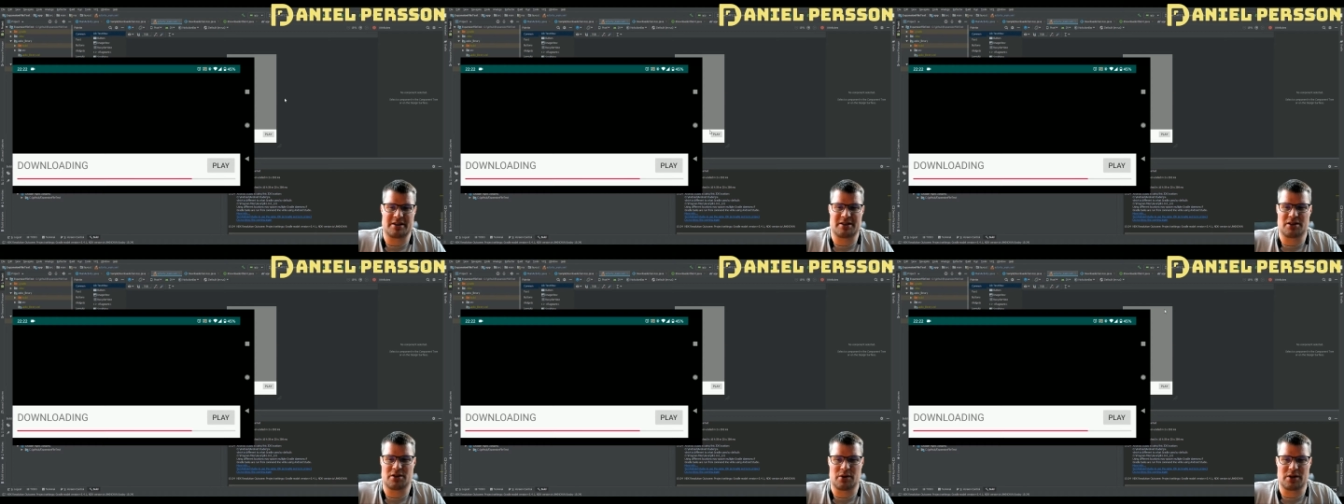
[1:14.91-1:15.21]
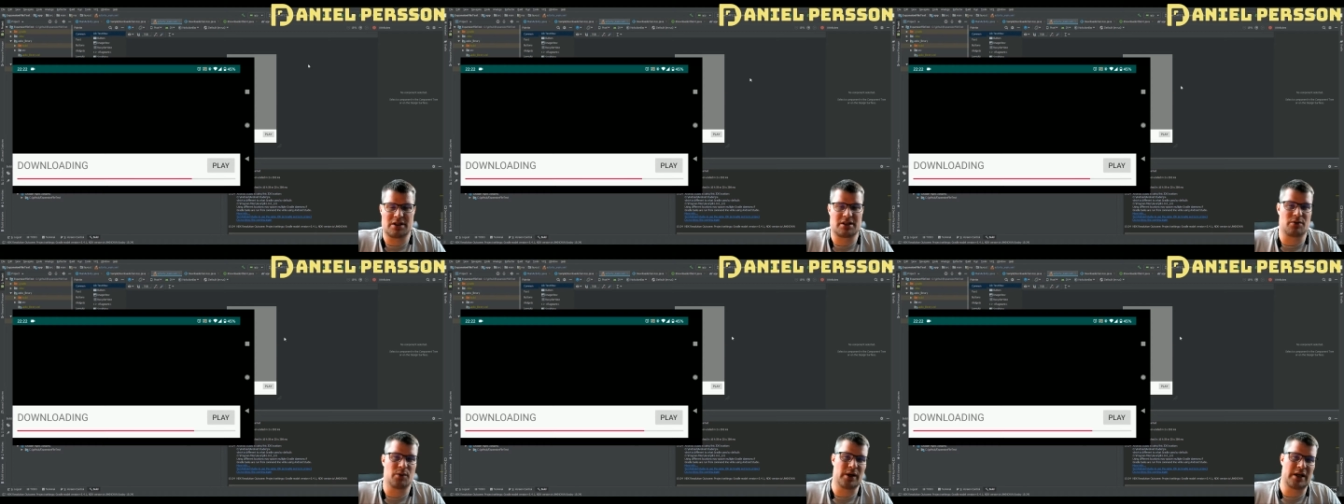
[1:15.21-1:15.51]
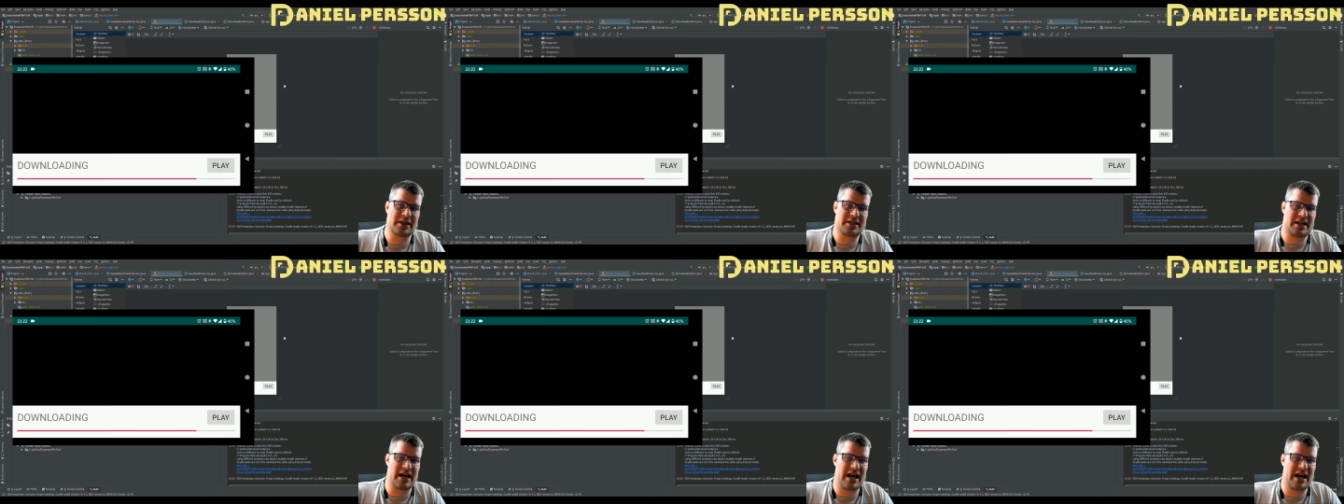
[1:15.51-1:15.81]
so it will
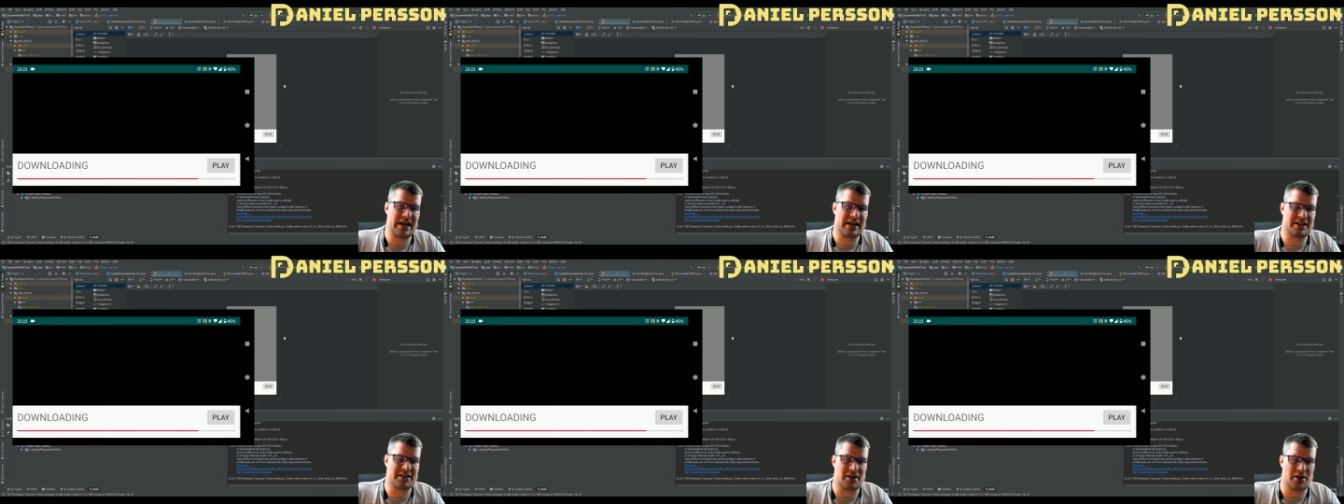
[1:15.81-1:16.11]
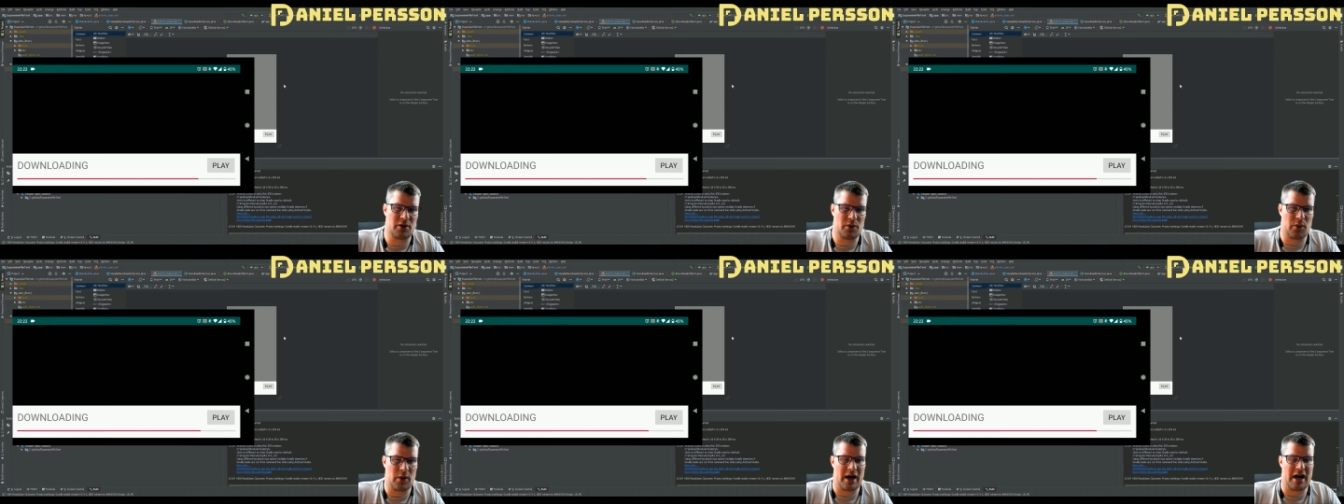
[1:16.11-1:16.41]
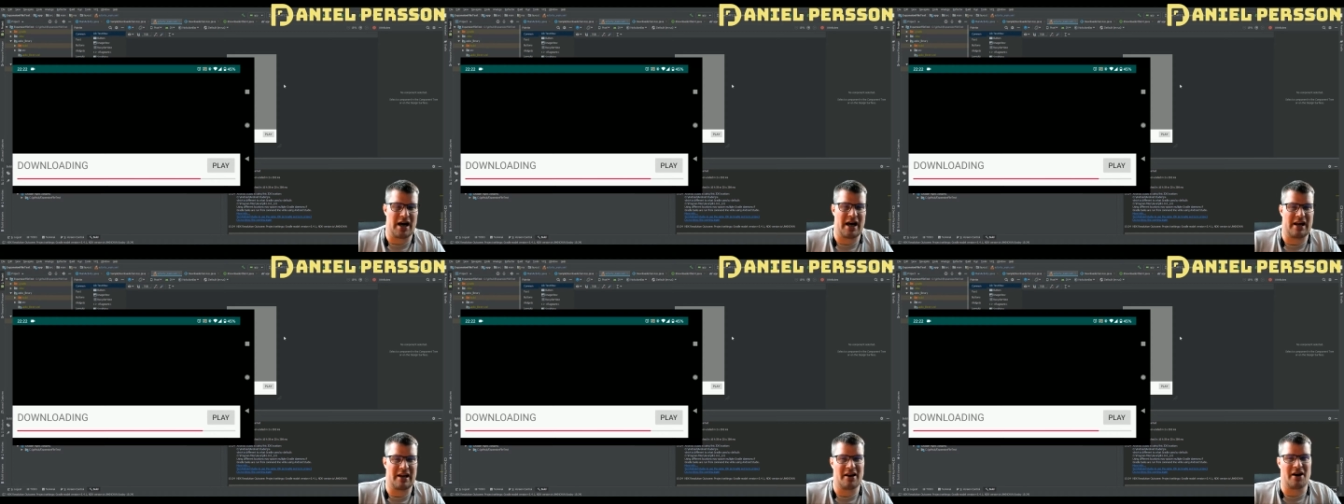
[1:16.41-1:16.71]
take a
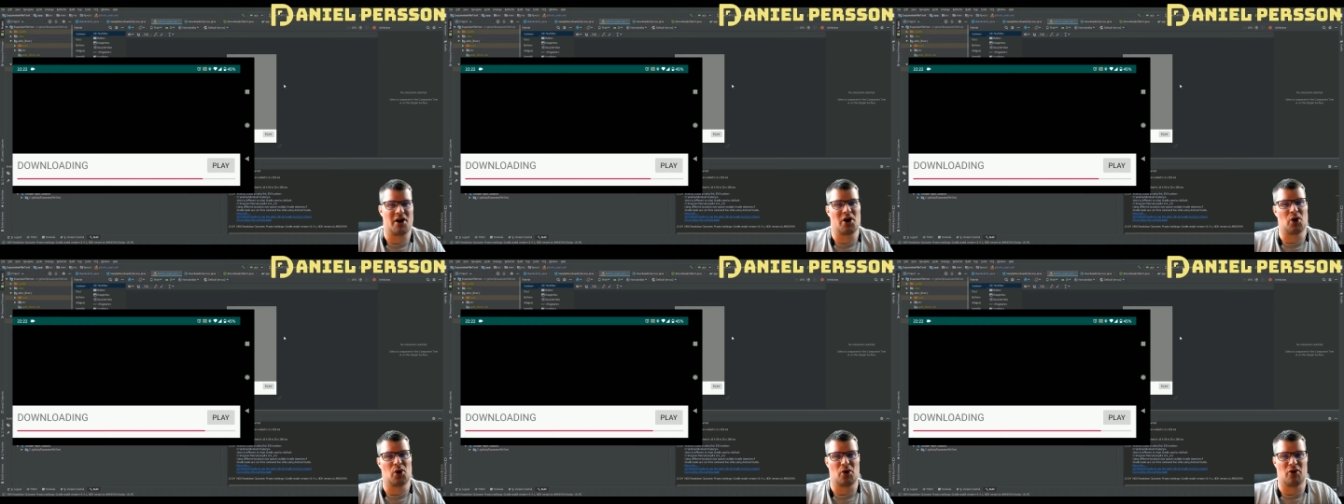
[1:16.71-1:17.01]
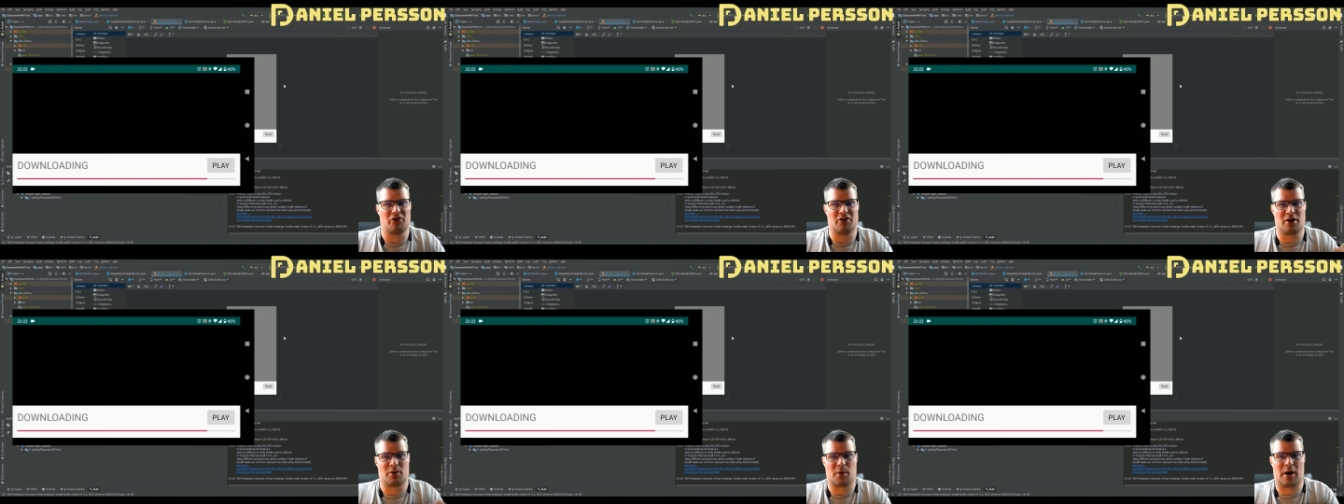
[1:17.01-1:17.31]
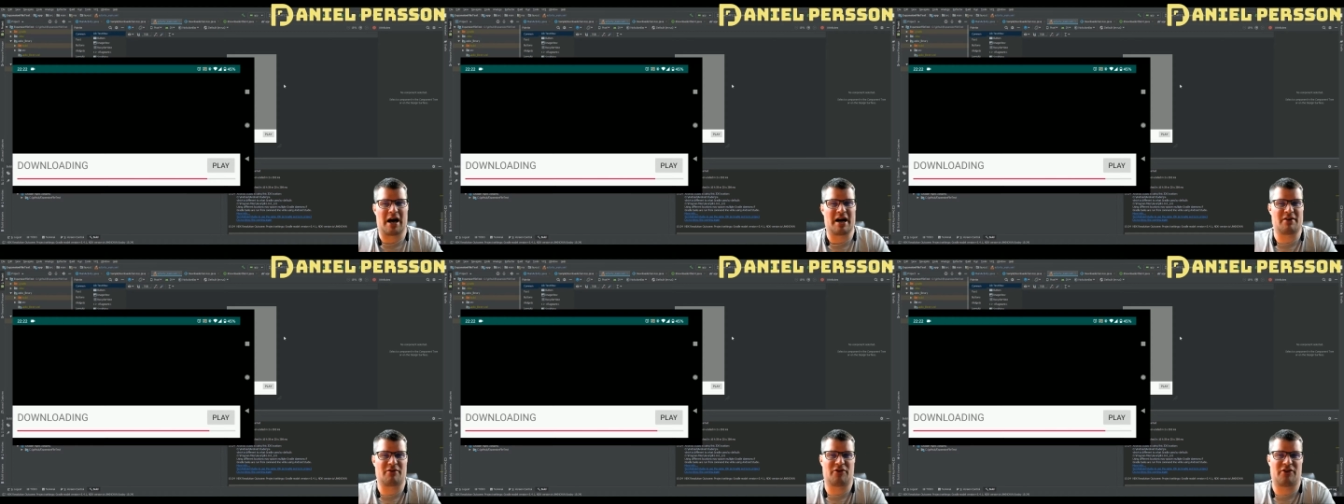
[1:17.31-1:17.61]
while over
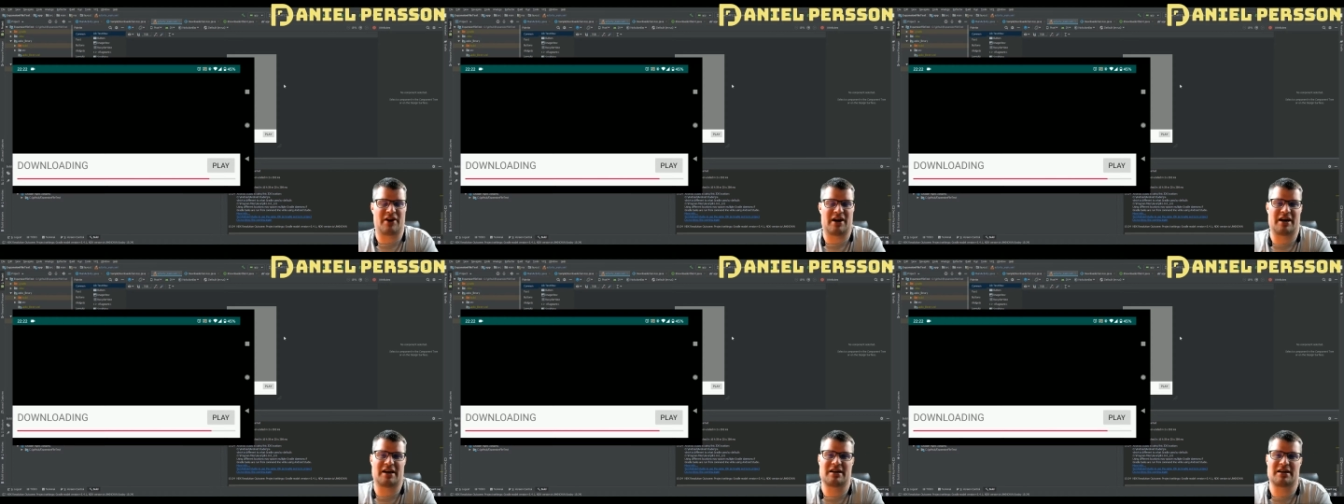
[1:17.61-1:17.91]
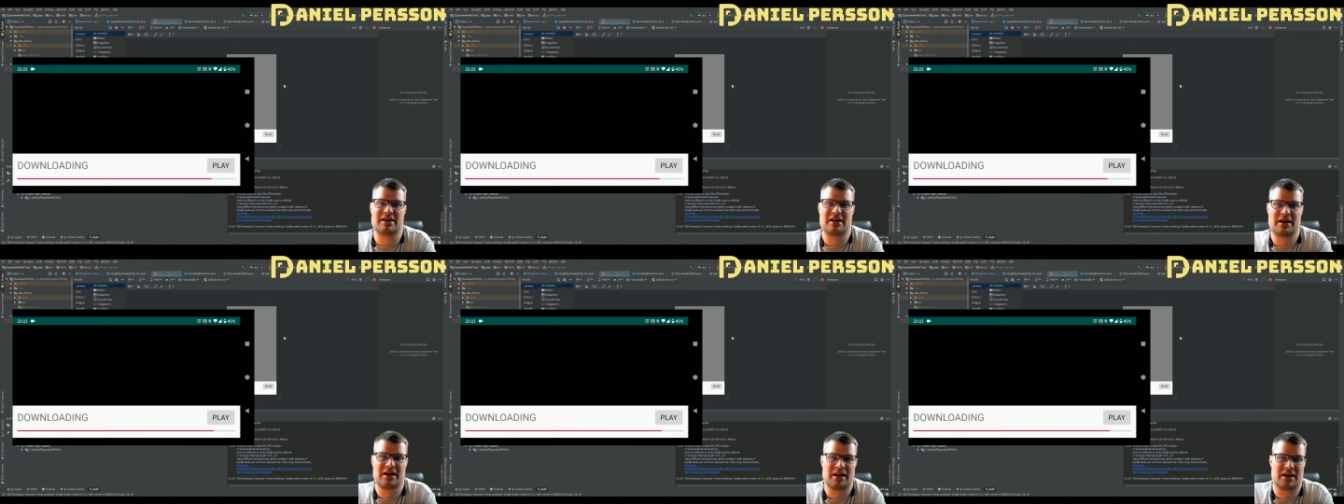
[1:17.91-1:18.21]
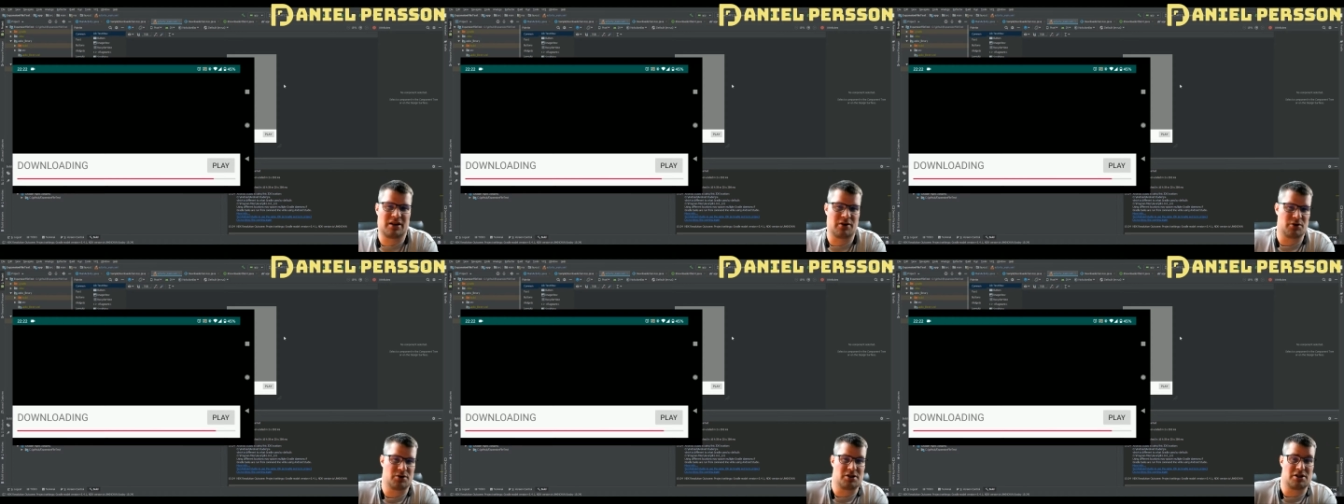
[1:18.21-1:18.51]
Wi-Fi in
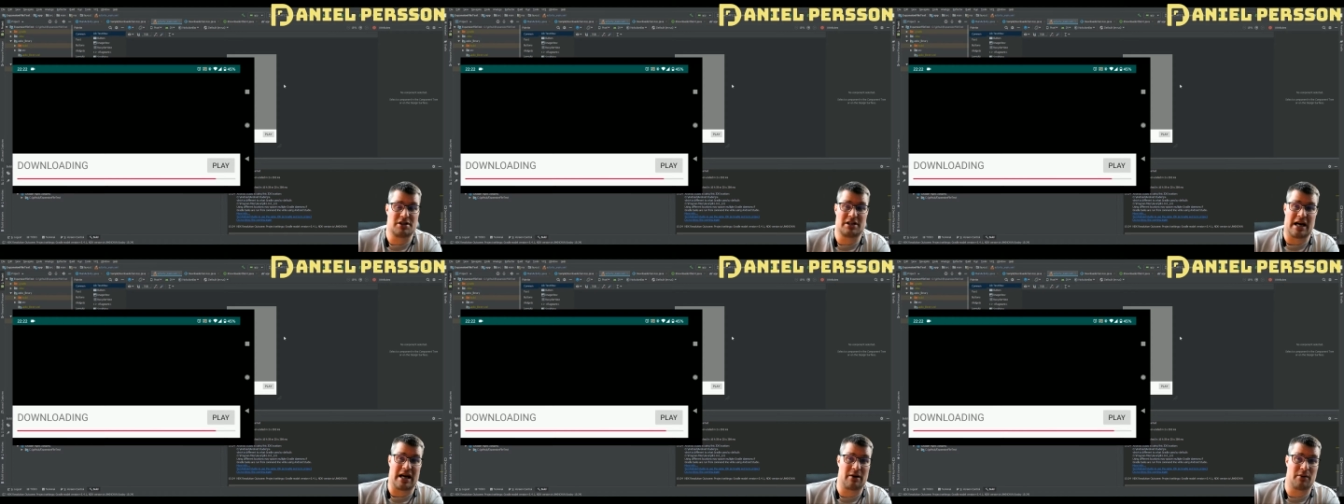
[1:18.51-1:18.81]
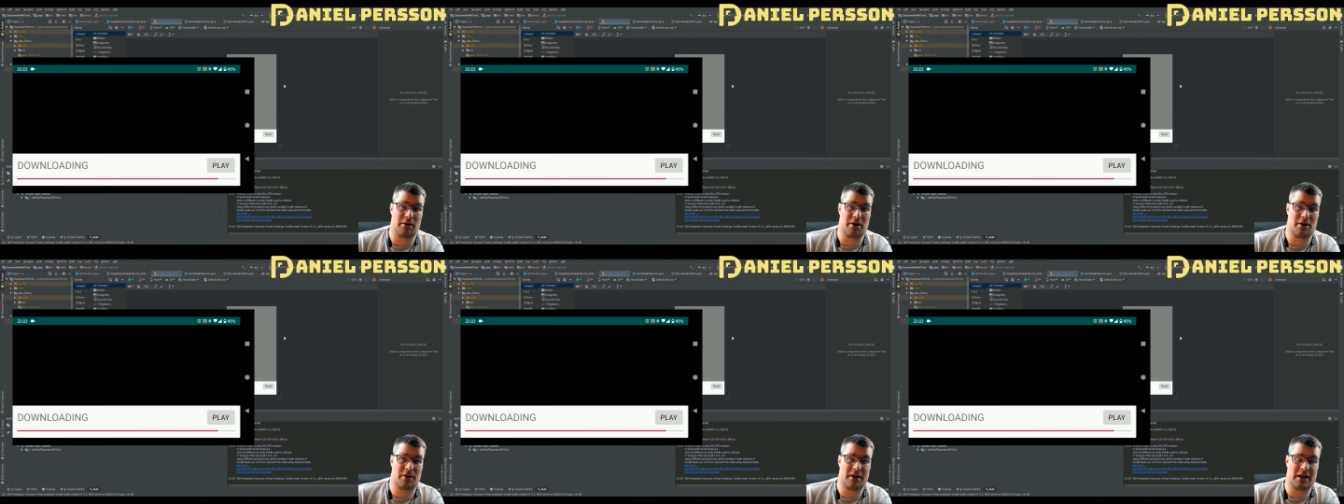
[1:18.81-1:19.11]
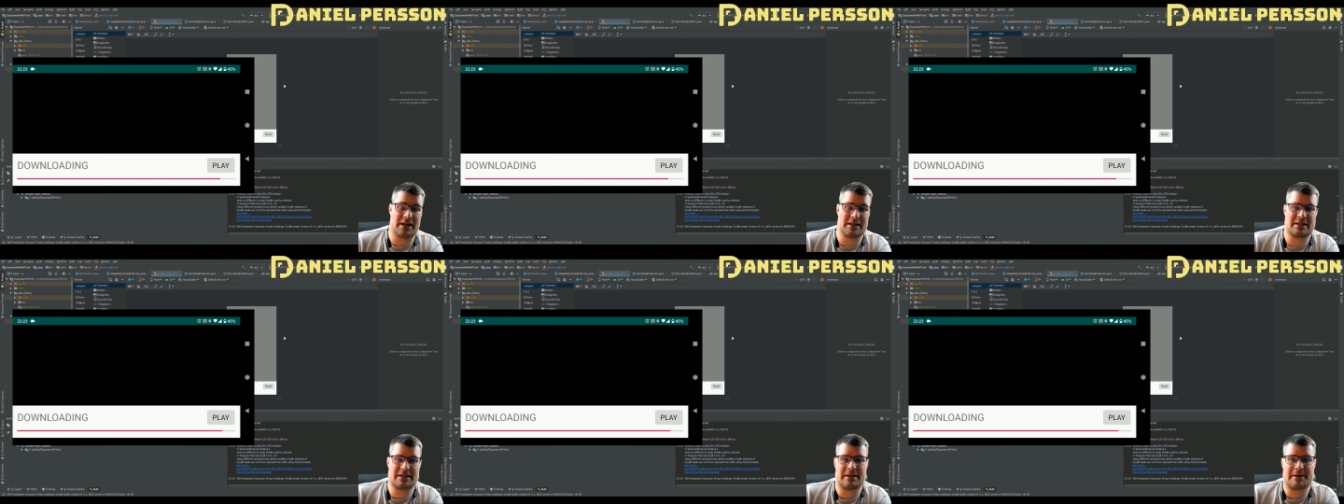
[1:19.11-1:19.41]
order to download
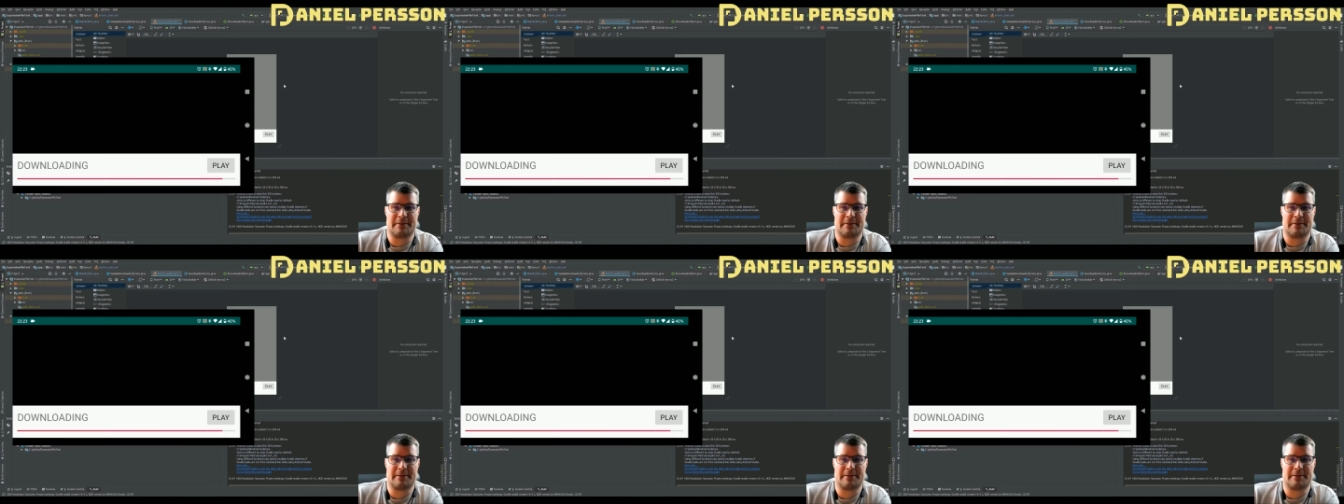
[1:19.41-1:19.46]
it.